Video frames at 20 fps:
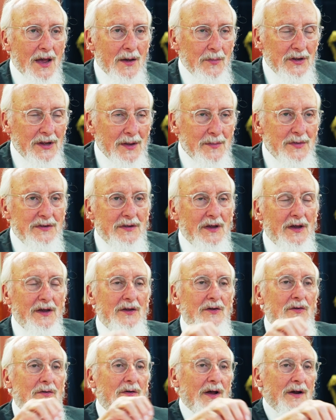But let me tell
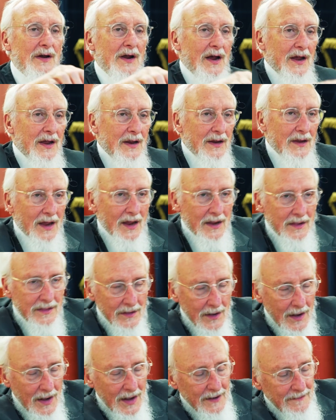you a
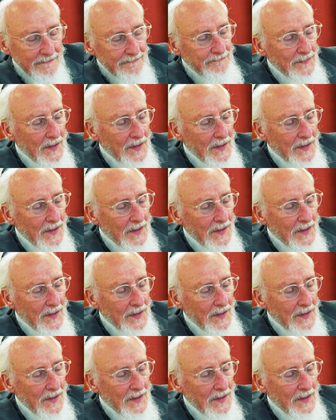thought